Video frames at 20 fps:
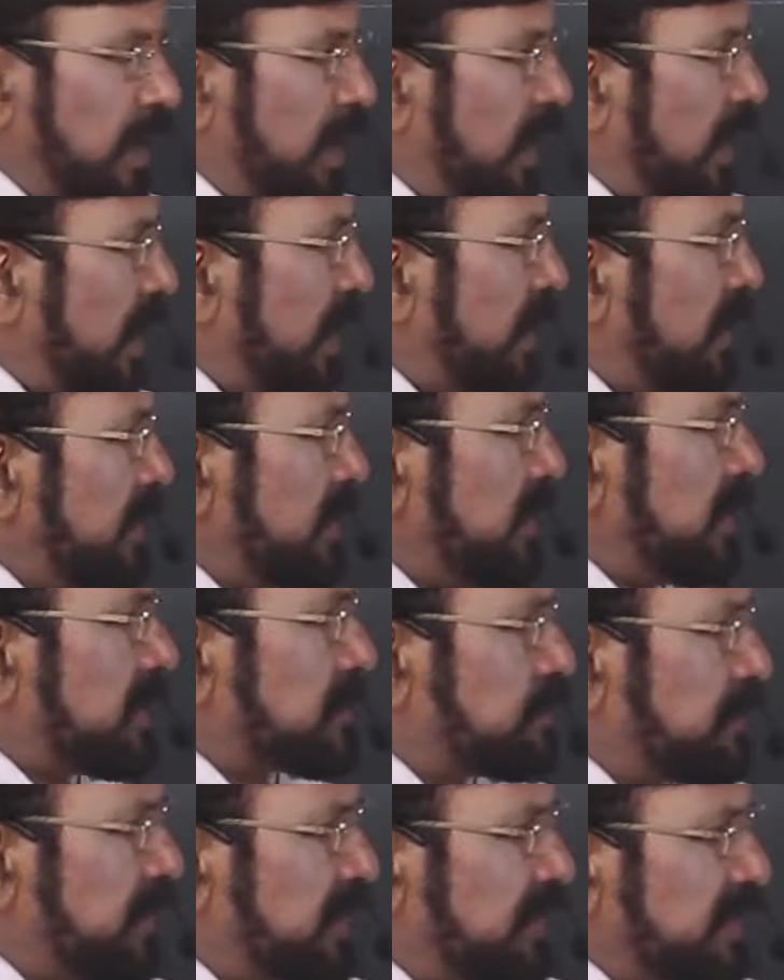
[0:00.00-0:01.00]
I
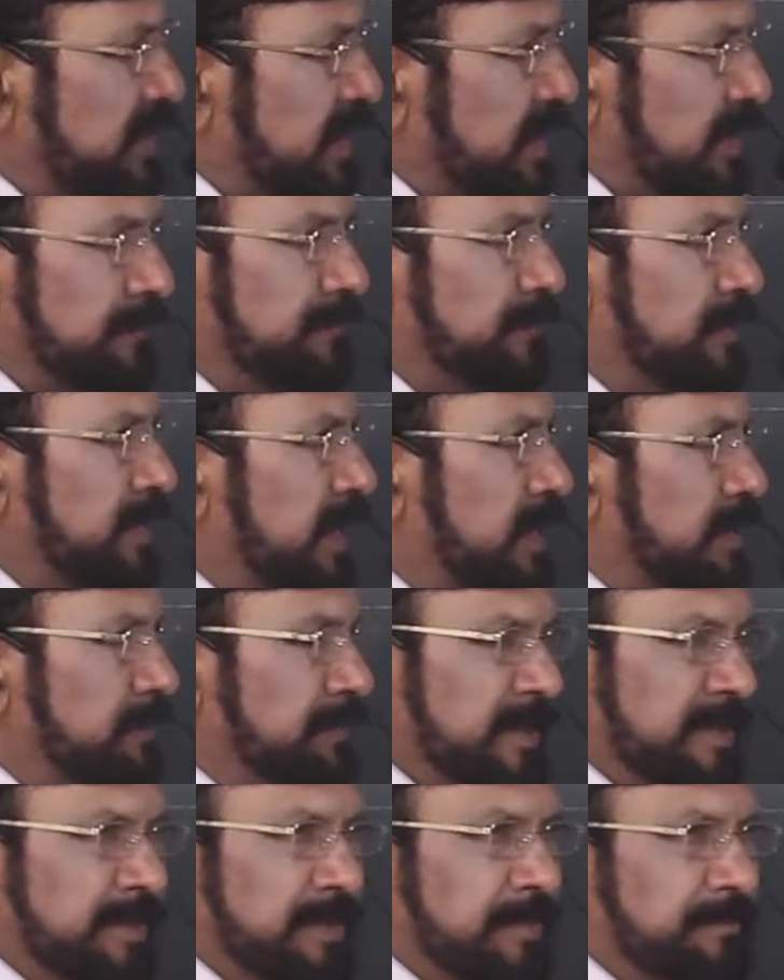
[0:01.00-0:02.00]
explained every
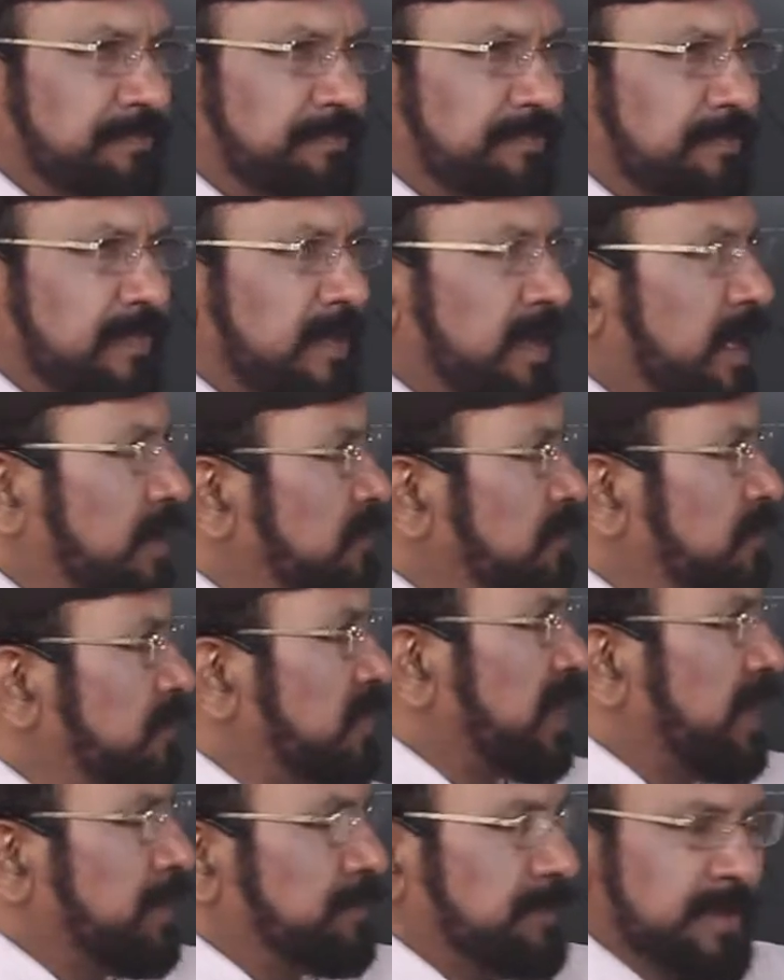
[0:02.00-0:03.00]
element. However,
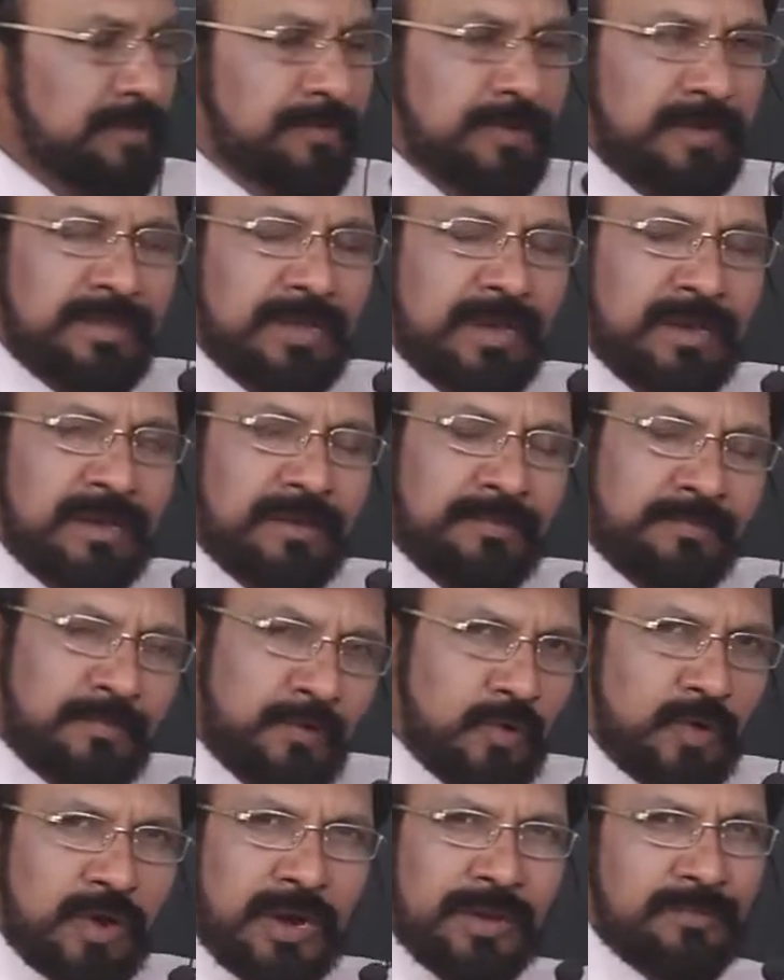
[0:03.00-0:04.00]
I am giving the
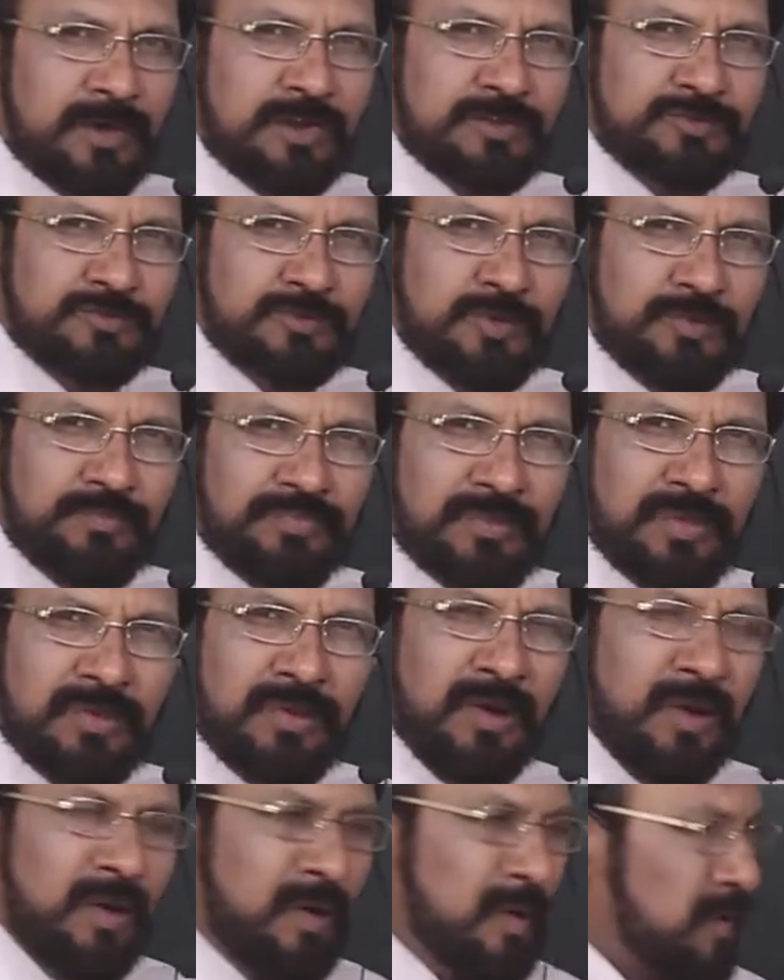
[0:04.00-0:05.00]
program also.
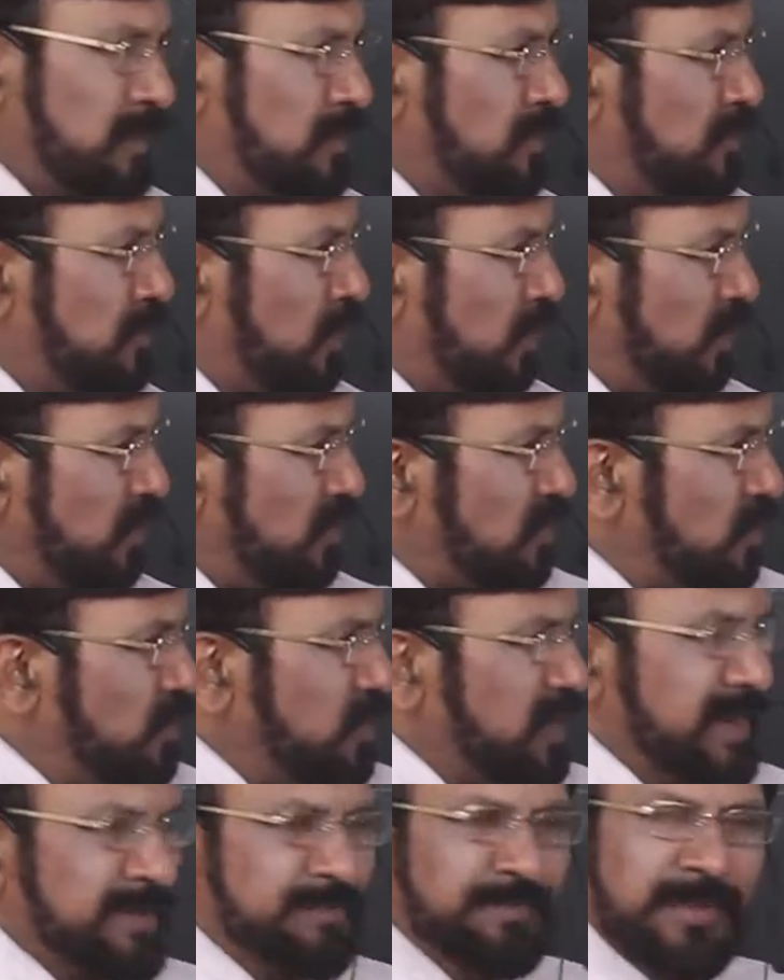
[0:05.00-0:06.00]
Don't
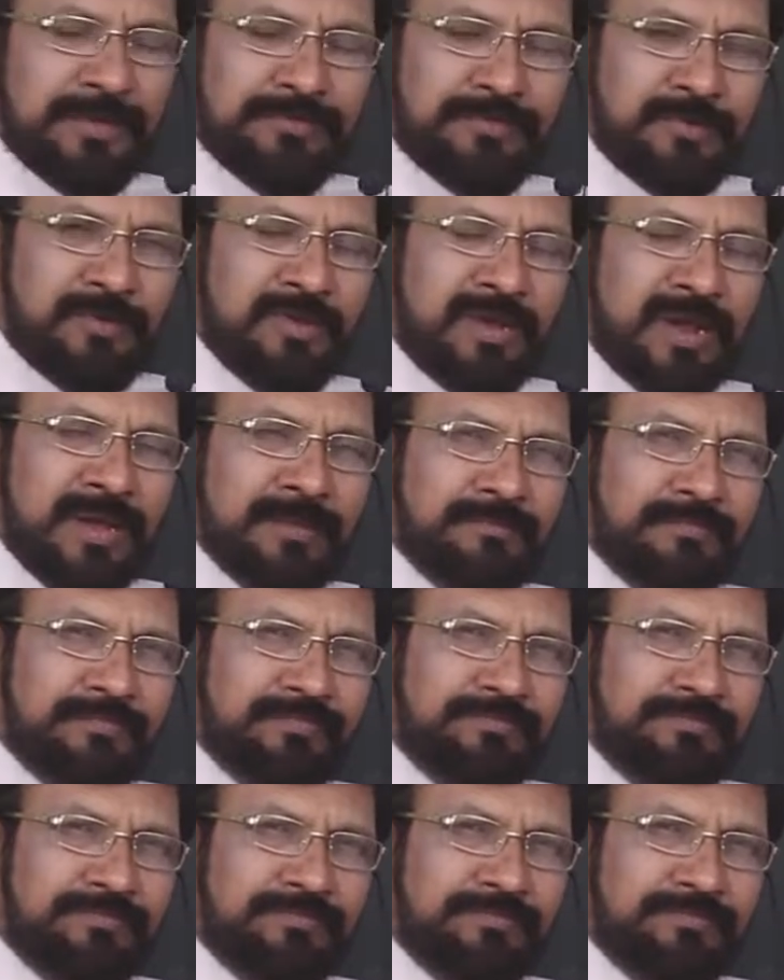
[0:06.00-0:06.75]
look at my program.